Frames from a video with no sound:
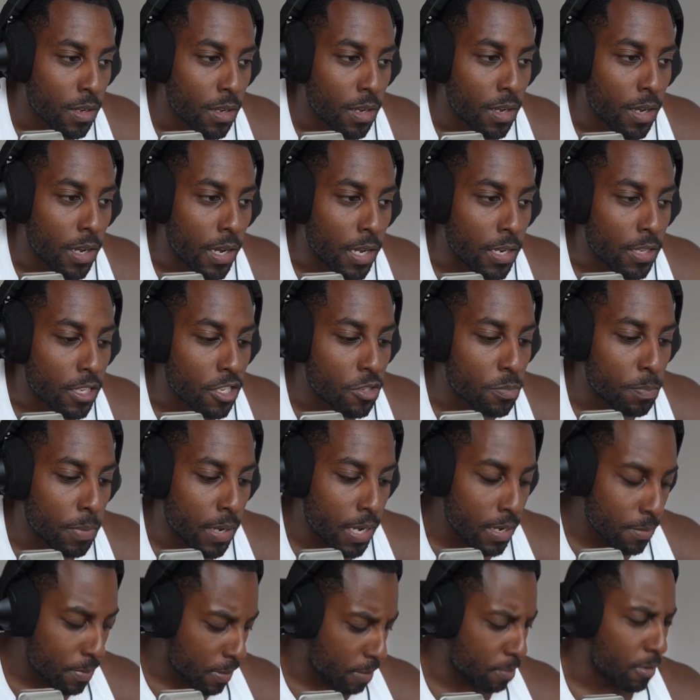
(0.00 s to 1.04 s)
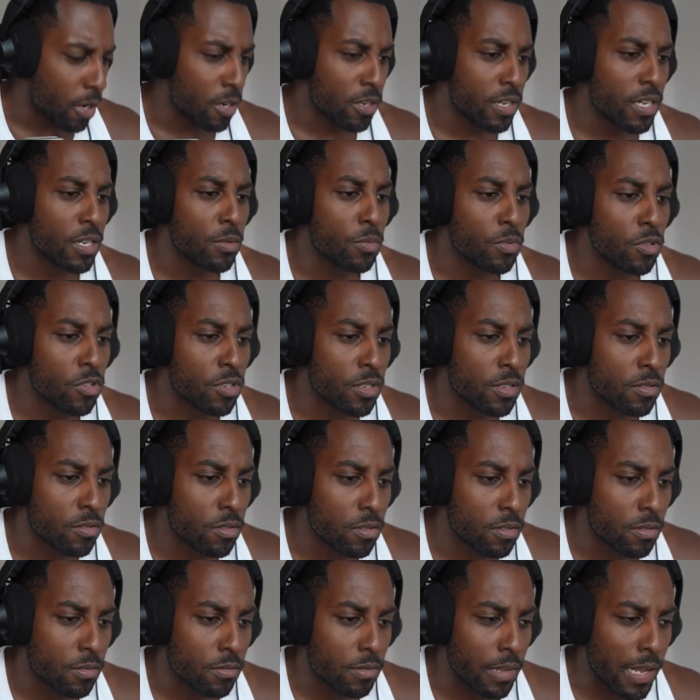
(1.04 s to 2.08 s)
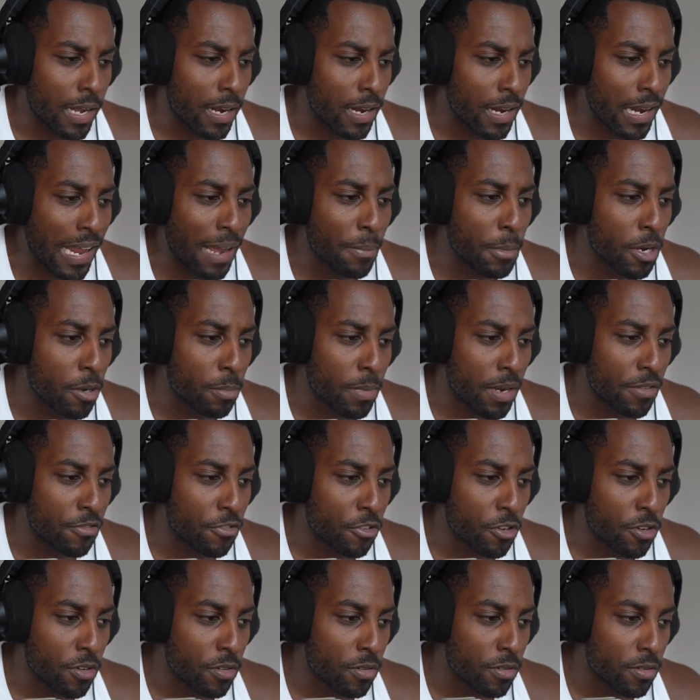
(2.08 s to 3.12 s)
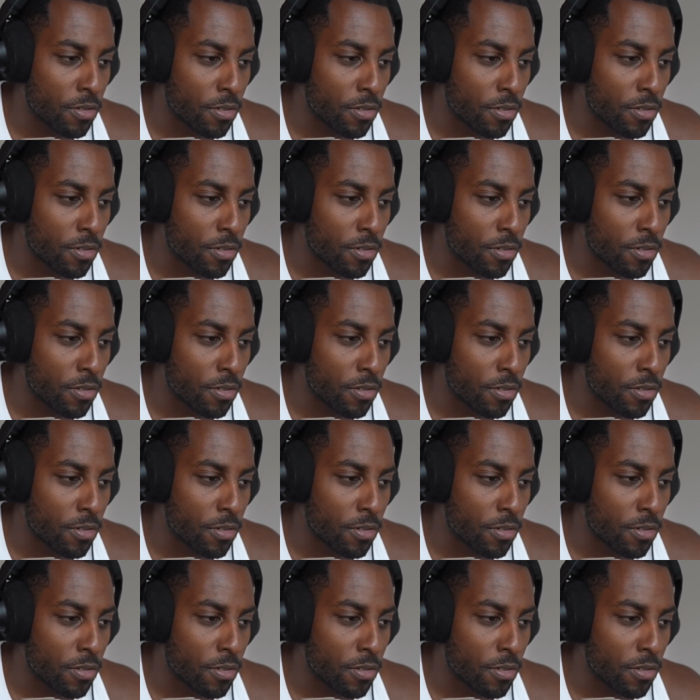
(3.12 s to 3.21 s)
And this baby monkey was like climbing on my foot.